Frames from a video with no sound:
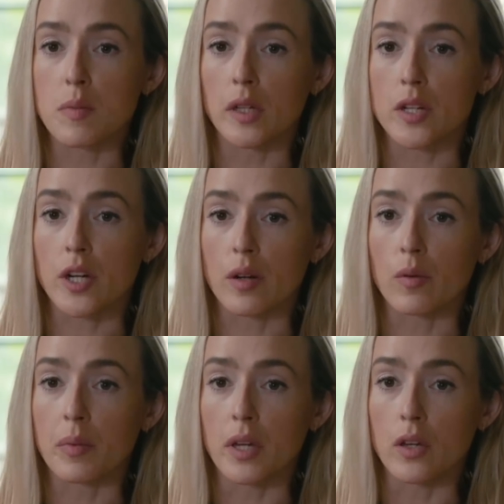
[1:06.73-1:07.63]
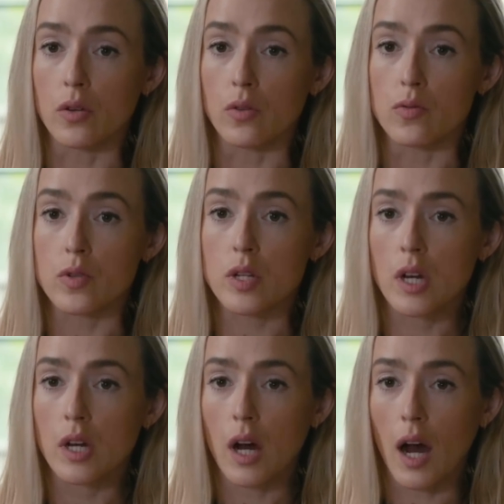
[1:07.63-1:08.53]
military would be used
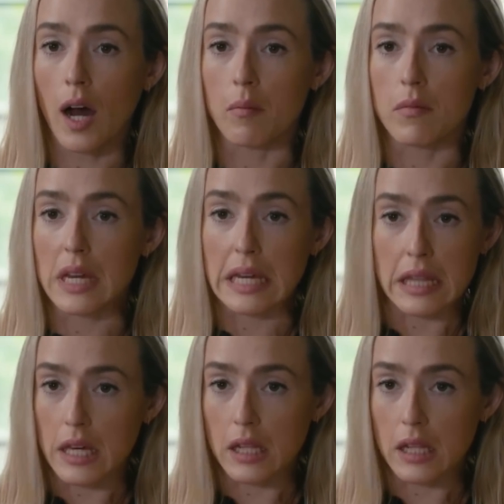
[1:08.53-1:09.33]
in the